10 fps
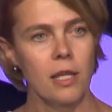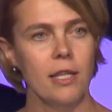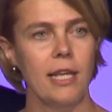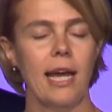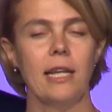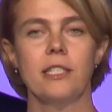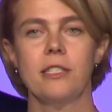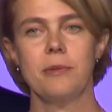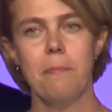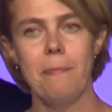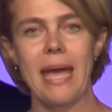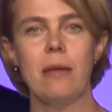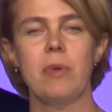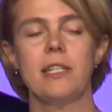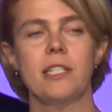yes,
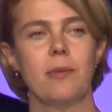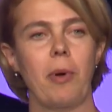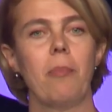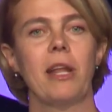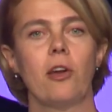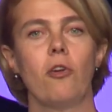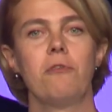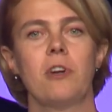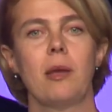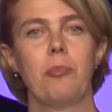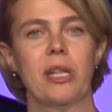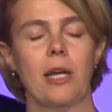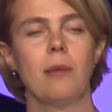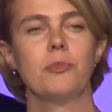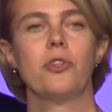maybe it's the public offering, but
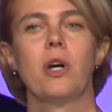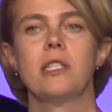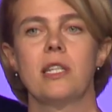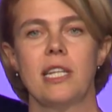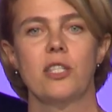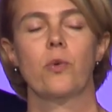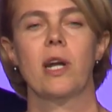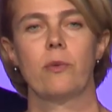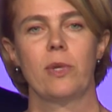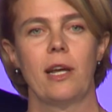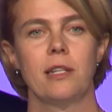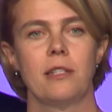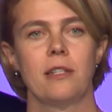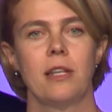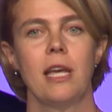come to us, let's work with
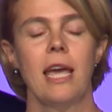us.